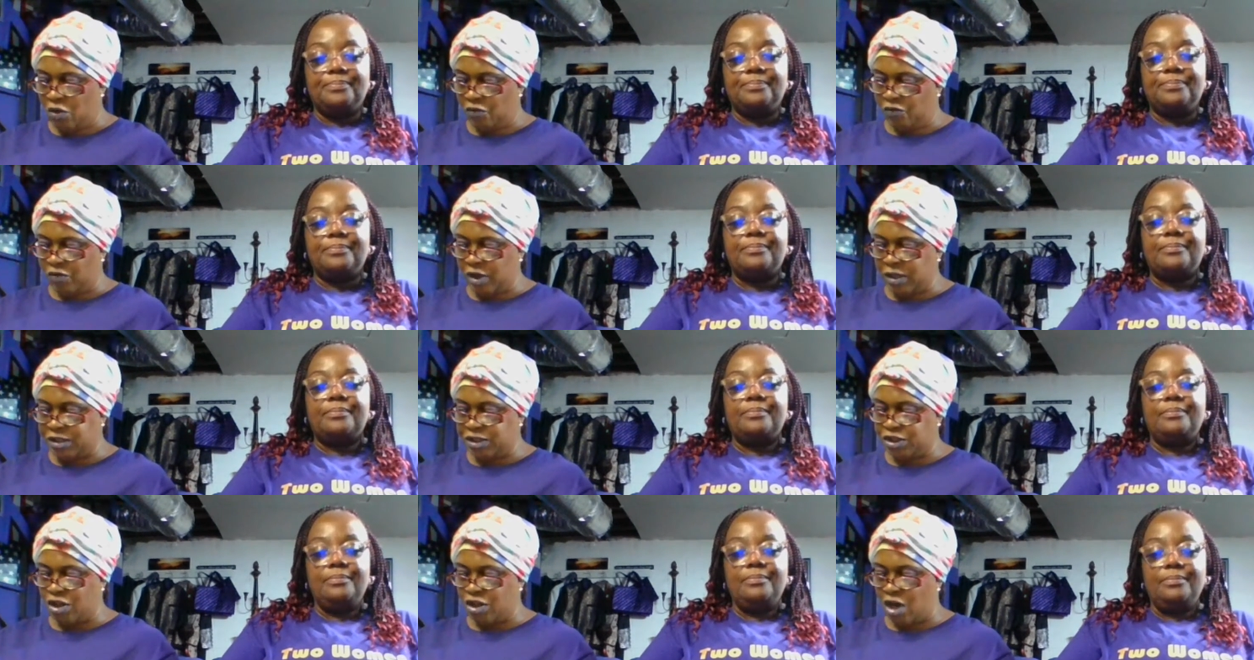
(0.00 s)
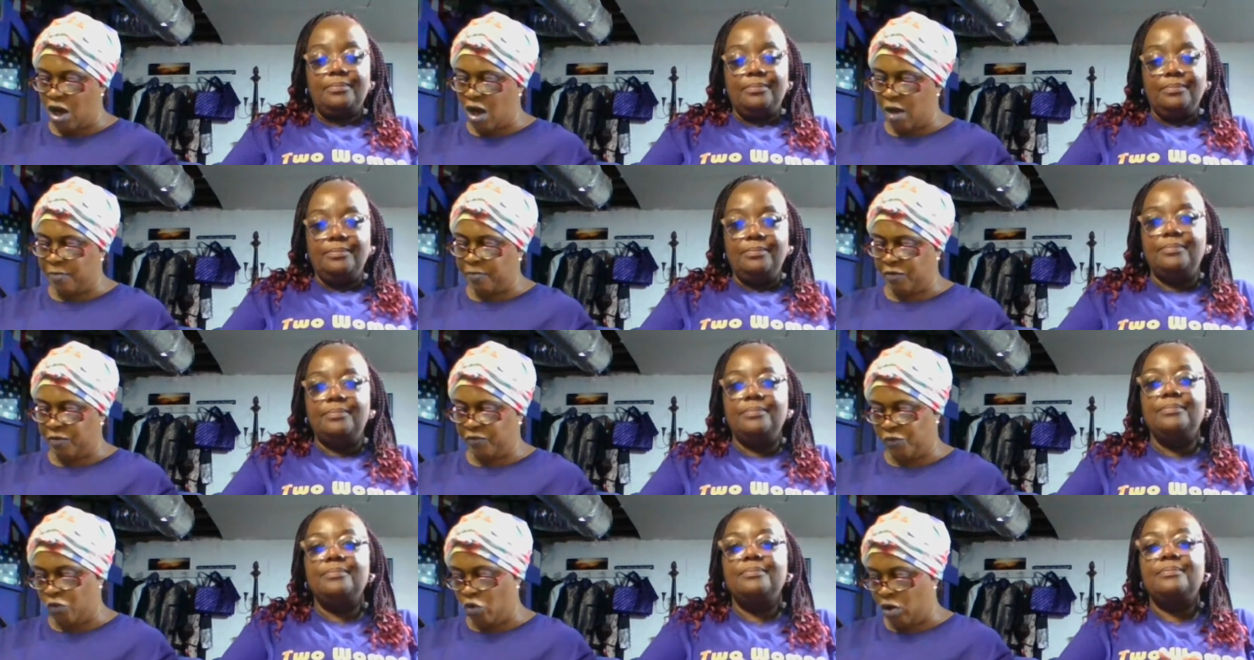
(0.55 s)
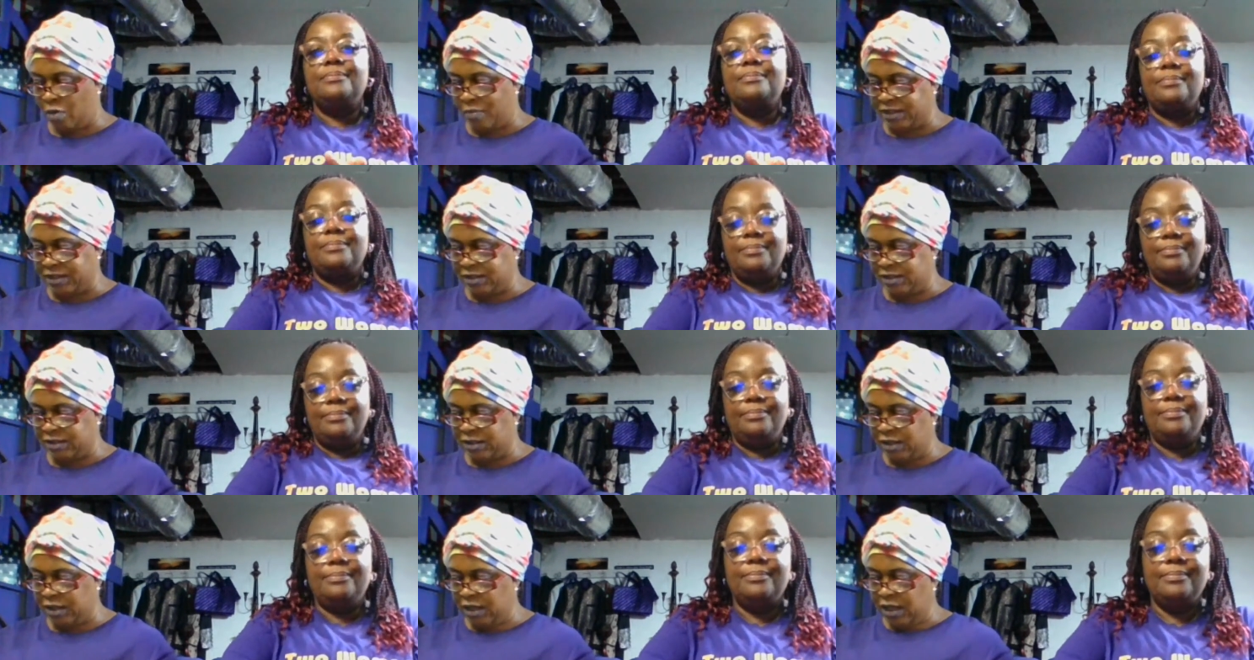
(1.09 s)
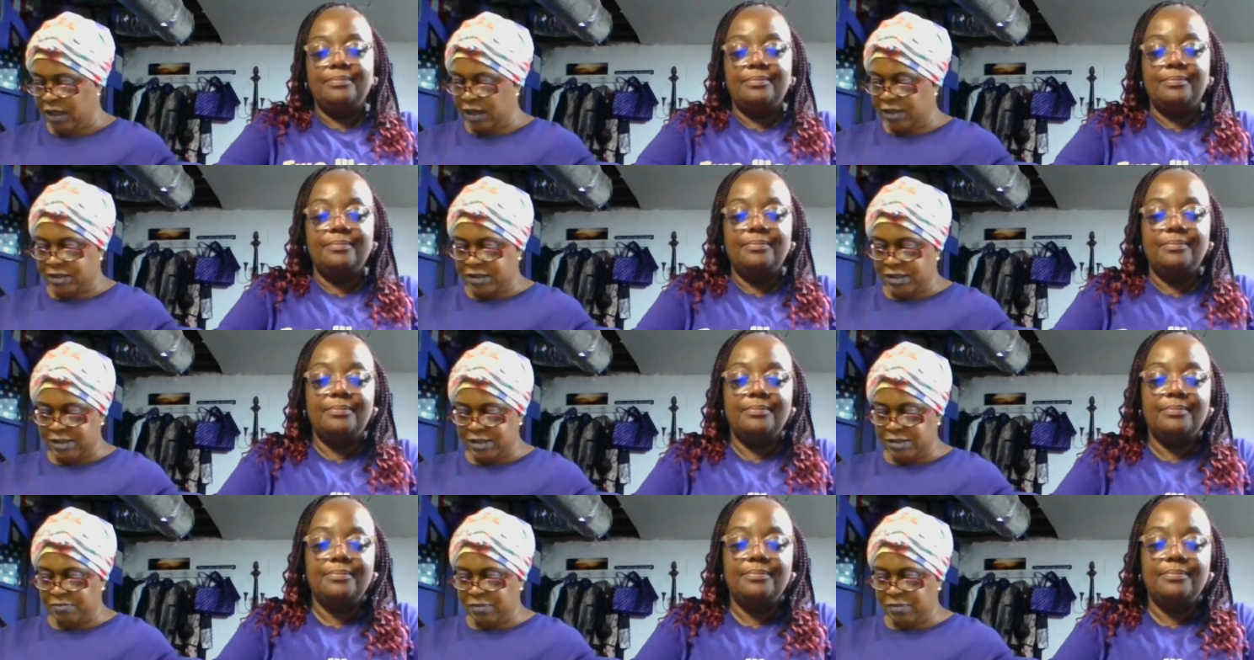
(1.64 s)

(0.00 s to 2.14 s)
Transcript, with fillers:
Speaker 1: for his job performance. Mm-hmm. This